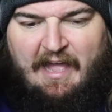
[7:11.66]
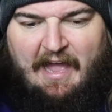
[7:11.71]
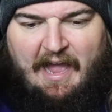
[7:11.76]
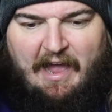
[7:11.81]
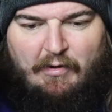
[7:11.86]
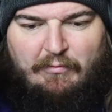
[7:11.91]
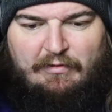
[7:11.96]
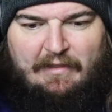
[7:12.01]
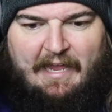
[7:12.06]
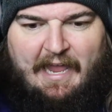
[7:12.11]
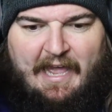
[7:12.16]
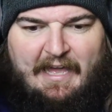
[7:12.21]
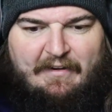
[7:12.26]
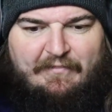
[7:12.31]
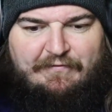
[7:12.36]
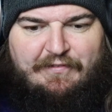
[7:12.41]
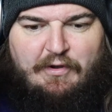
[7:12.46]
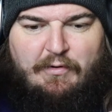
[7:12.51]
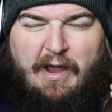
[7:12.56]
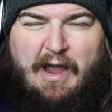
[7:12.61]
I only had a
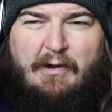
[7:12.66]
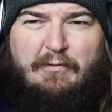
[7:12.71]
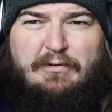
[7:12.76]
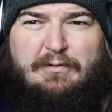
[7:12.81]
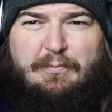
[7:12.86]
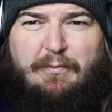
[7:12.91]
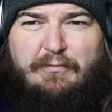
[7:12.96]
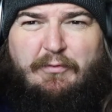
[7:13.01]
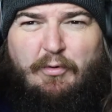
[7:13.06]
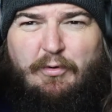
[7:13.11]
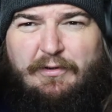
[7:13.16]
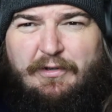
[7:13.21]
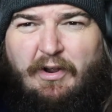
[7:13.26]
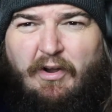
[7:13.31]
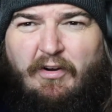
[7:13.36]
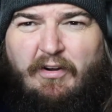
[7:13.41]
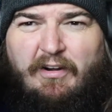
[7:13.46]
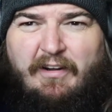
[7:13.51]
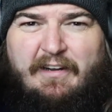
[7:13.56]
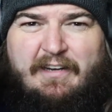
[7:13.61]
few hours before
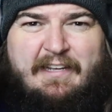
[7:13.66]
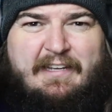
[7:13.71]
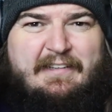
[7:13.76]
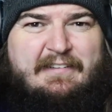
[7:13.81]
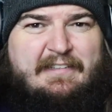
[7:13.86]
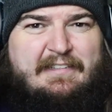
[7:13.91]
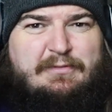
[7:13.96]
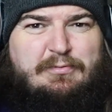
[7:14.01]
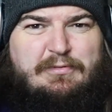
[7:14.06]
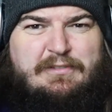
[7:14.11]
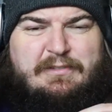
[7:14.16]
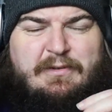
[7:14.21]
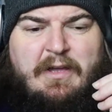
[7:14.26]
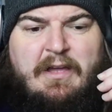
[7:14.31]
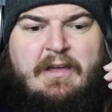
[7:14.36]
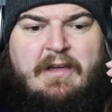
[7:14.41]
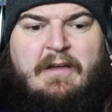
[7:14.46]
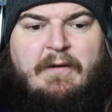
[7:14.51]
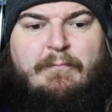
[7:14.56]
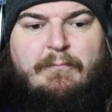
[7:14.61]
dark. This was
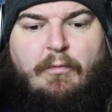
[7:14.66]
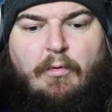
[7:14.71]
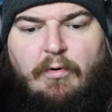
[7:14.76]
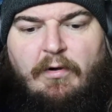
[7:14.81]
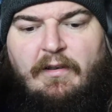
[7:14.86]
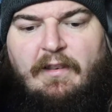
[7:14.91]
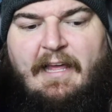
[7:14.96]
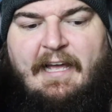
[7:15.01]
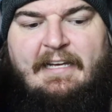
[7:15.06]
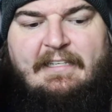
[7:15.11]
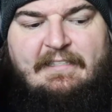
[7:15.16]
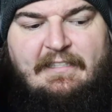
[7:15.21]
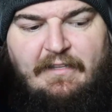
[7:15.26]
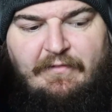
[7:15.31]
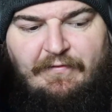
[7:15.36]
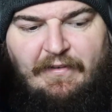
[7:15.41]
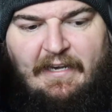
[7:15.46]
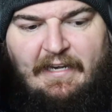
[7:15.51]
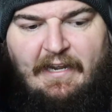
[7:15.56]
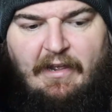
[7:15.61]
more or less in
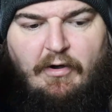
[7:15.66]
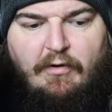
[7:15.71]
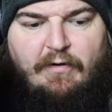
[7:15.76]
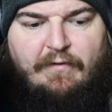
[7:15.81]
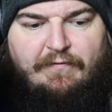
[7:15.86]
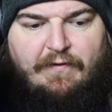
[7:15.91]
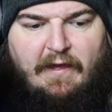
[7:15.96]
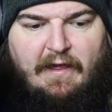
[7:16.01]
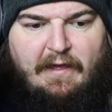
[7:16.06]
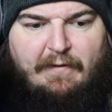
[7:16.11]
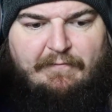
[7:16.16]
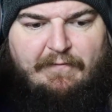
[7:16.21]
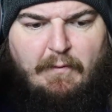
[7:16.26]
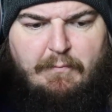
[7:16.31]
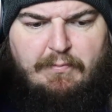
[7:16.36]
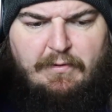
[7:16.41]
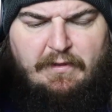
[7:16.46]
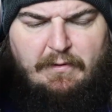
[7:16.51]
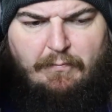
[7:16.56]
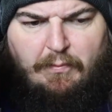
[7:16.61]
the video, if I
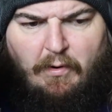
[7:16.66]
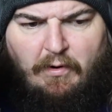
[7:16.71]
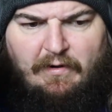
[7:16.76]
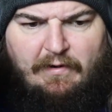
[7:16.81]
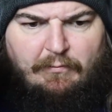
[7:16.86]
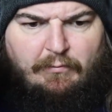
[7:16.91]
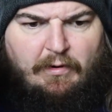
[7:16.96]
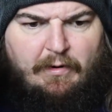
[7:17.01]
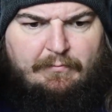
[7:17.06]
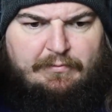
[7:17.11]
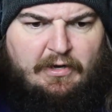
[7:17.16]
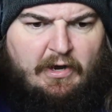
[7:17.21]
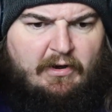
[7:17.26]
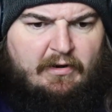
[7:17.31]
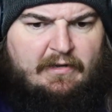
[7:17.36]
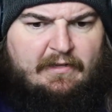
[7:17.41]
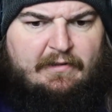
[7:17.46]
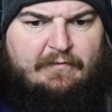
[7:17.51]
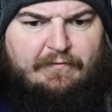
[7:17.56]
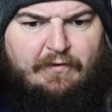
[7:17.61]
put the part in where I'm
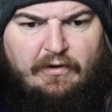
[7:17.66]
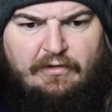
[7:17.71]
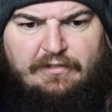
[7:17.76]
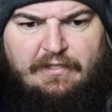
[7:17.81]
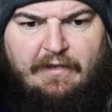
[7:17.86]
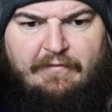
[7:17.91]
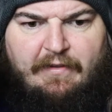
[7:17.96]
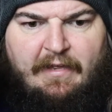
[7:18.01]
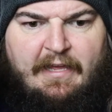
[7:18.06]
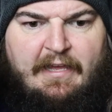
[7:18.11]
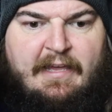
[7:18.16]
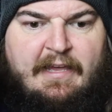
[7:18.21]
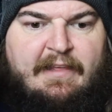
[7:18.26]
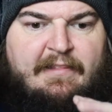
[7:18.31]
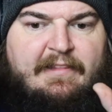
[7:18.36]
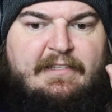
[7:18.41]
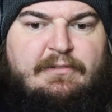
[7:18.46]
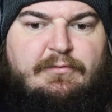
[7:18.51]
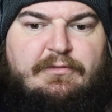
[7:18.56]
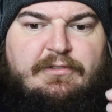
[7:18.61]
talking, the first of it,
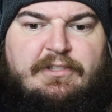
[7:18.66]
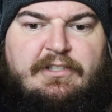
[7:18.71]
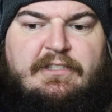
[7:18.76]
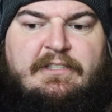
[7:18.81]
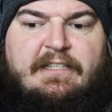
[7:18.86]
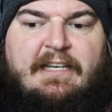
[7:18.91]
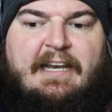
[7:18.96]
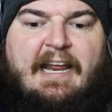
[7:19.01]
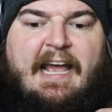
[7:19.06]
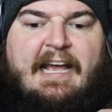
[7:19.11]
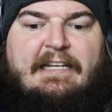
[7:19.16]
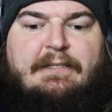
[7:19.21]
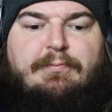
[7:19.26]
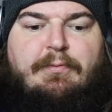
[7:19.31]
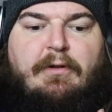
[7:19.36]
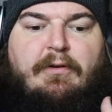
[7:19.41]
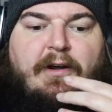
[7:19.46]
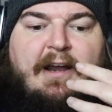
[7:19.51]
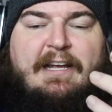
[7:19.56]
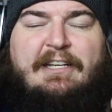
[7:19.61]
this was just an
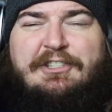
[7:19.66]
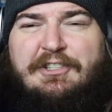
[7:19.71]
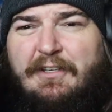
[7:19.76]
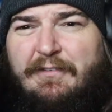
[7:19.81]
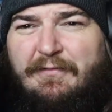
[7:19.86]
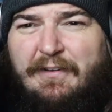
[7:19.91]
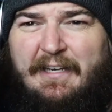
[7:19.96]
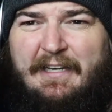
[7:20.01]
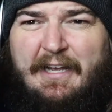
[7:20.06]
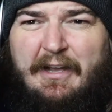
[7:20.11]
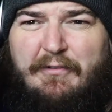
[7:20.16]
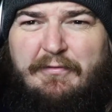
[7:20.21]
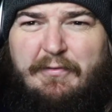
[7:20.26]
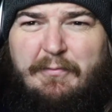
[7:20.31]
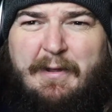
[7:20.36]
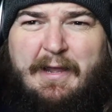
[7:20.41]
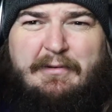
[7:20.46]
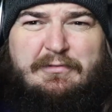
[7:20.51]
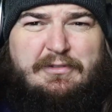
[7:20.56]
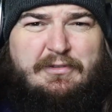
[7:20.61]
exploration video
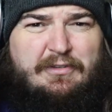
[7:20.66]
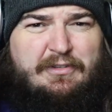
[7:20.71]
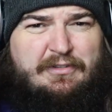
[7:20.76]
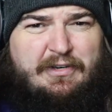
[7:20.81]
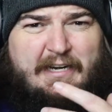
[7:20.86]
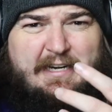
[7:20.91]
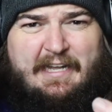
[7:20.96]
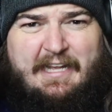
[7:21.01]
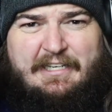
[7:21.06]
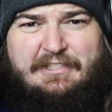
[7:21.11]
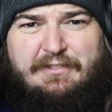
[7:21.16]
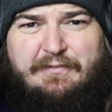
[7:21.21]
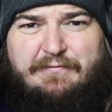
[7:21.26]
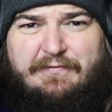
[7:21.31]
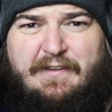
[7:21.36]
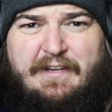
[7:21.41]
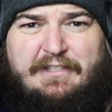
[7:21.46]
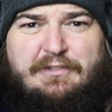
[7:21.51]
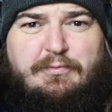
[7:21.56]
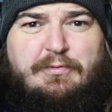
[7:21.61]
for me. I was going to try to catch some
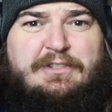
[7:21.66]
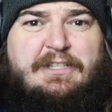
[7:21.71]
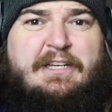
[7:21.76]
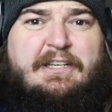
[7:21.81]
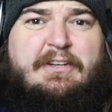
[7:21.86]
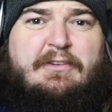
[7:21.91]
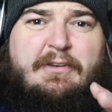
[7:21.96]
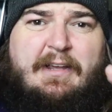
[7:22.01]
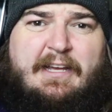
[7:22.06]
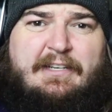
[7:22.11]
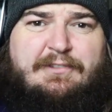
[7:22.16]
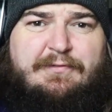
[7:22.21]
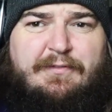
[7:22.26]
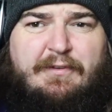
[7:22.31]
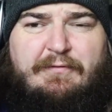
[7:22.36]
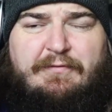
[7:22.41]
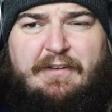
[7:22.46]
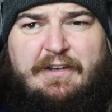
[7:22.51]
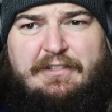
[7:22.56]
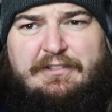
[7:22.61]
fish, which I do catch a
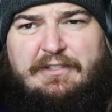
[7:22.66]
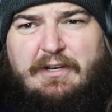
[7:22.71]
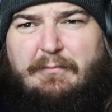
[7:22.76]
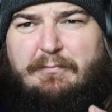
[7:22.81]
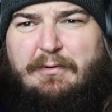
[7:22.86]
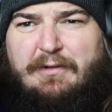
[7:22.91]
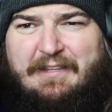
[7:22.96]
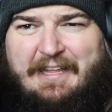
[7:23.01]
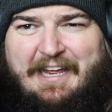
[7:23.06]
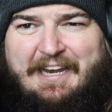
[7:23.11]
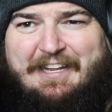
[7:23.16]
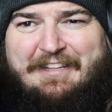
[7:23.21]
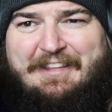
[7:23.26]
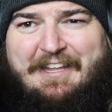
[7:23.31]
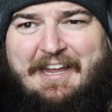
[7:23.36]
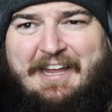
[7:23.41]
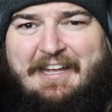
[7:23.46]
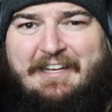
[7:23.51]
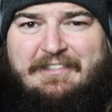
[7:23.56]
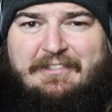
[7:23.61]
few fish, and I'll put that at
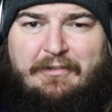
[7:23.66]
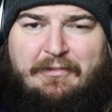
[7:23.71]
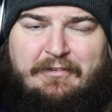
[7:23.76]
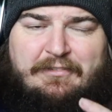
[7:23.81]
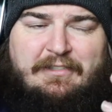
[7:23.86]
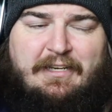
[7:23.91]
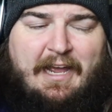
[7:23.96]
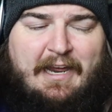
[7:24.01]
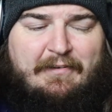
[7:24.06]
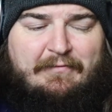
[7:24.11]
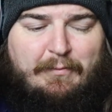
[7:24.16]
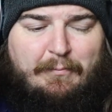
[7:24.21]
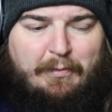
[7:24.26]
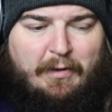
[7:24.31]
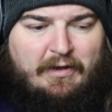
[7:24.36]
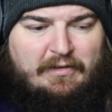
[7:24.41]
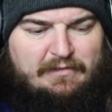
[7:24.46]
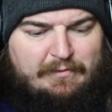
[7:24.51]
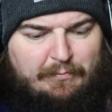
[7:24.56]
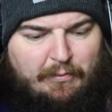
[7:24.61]
the end. So there's kind of a
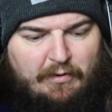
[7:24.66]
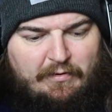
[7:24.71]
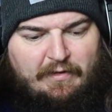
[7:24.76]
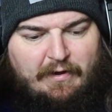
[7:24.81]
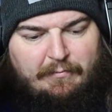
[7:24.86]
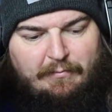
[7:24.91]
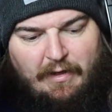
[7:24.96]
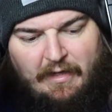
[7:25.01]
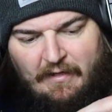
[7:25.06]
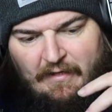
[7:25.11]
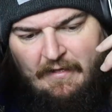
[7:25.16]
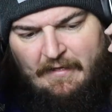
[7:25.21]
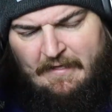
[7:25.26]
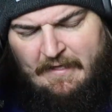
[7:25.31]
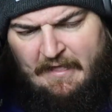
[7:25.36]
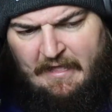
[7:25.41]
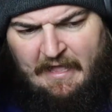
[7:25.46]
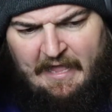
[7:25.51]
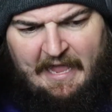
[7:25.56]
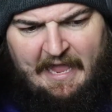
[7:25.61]
positive part there. But
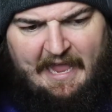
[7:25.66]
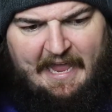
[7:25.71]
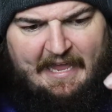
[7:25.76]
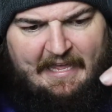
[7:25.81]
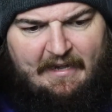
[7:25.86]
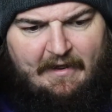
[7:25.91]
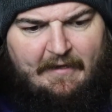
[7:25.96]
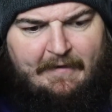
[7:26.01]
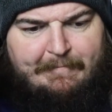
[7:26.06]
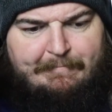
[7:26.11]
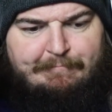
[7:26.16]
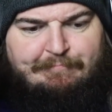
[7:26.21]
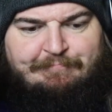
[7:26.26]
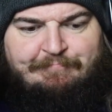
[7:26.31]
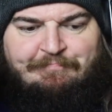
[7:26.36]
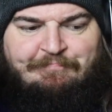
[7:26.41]
I